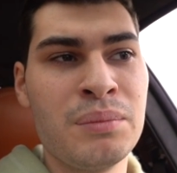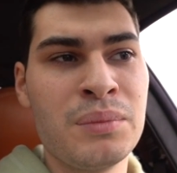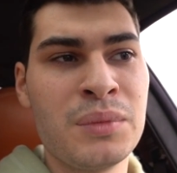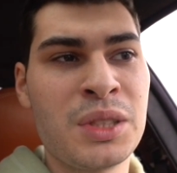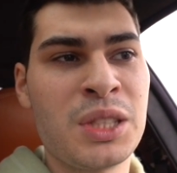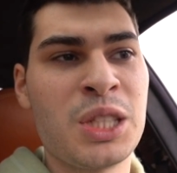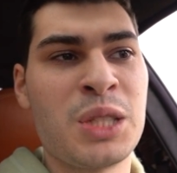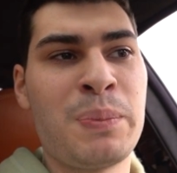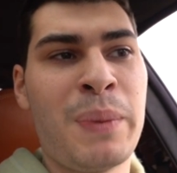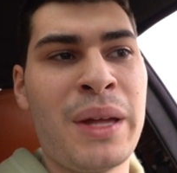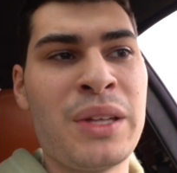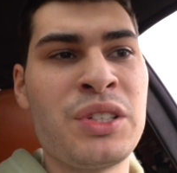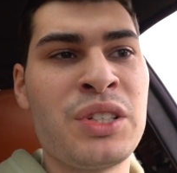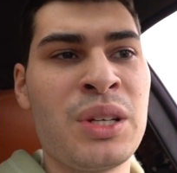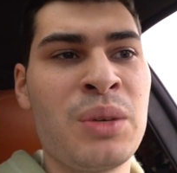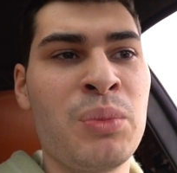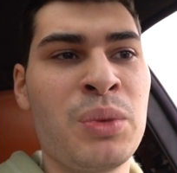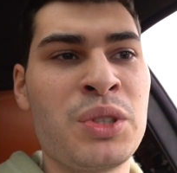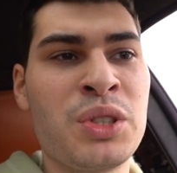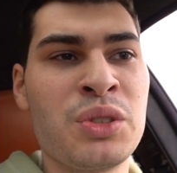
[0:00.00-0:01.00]

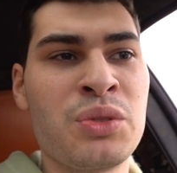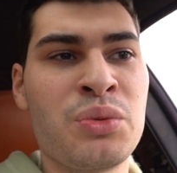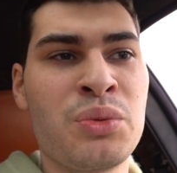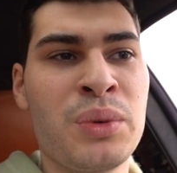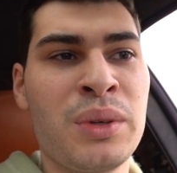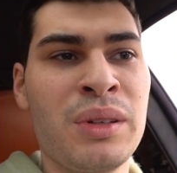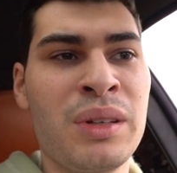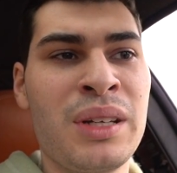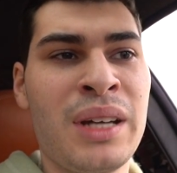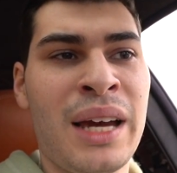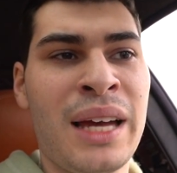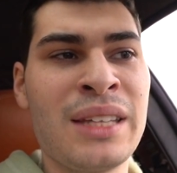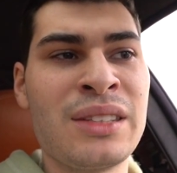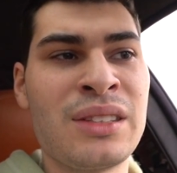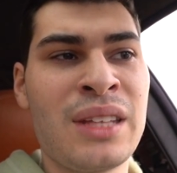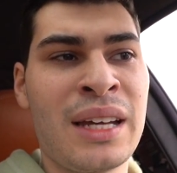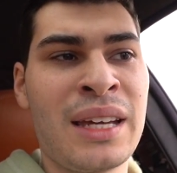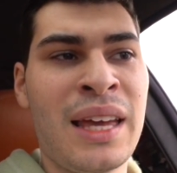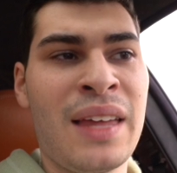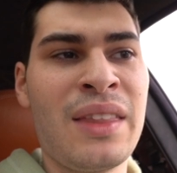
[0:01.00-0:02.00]
suspension, which is really
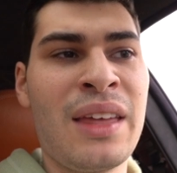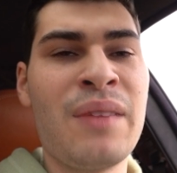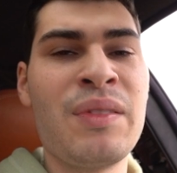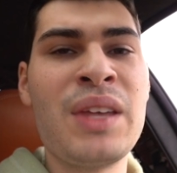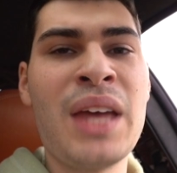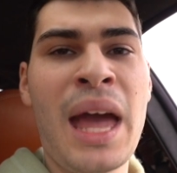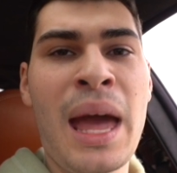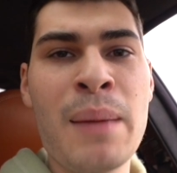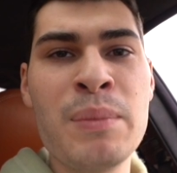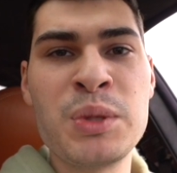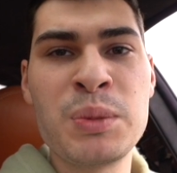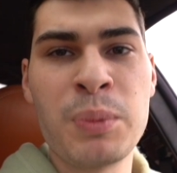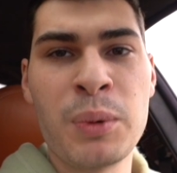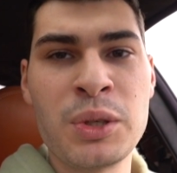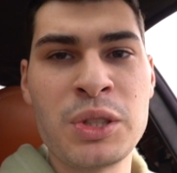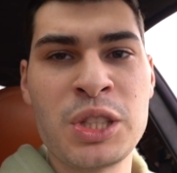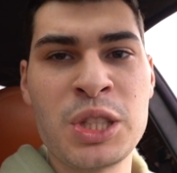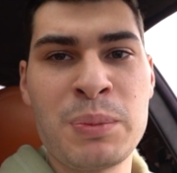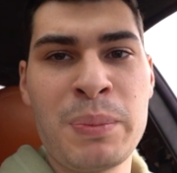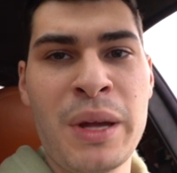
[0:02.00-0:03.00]
nice. Again, they have the M
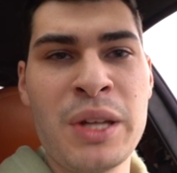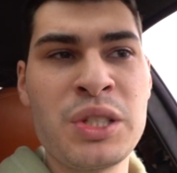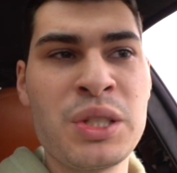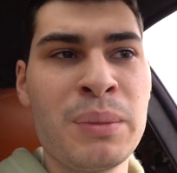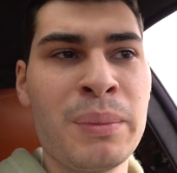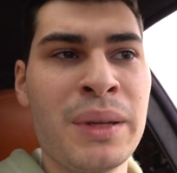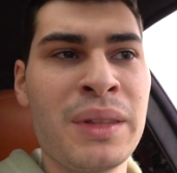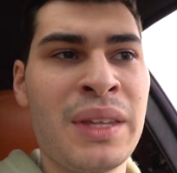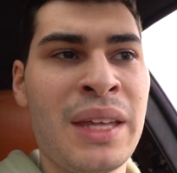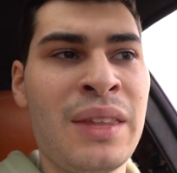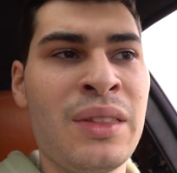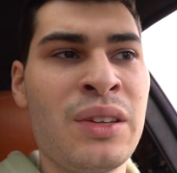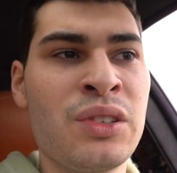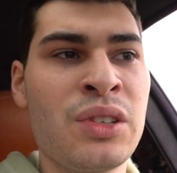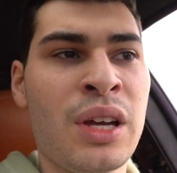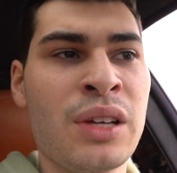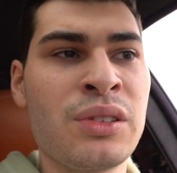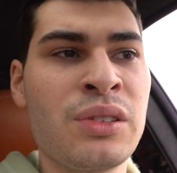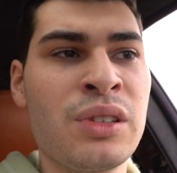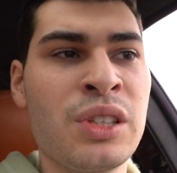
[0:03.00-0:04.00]
Sport suspension, but then there's
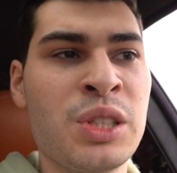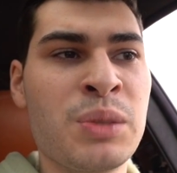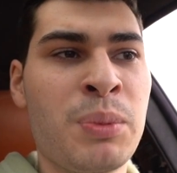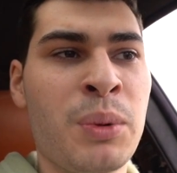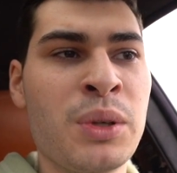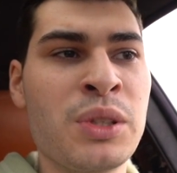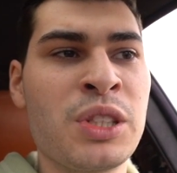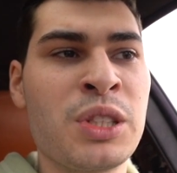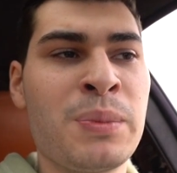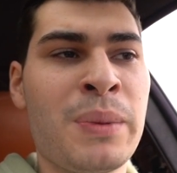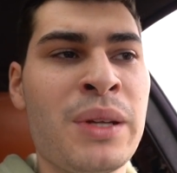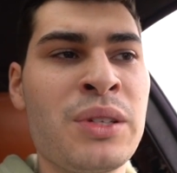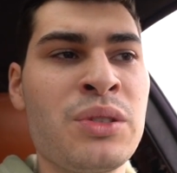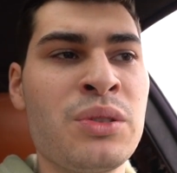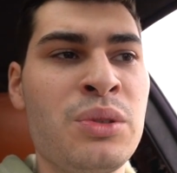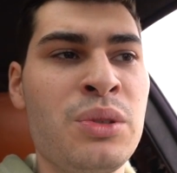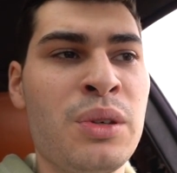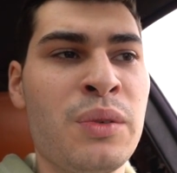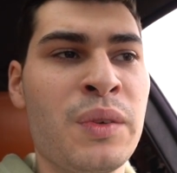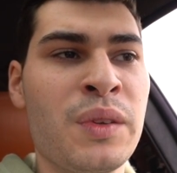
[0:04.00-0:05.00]
also the sport suspension,
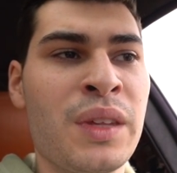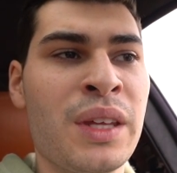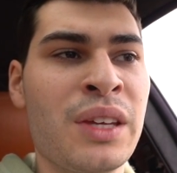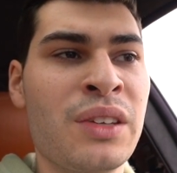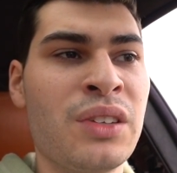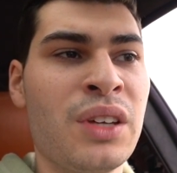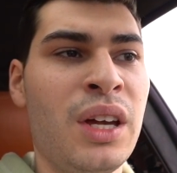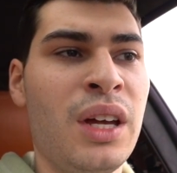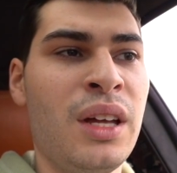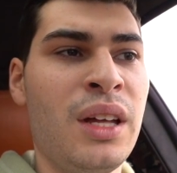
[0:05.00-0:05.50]
two different things.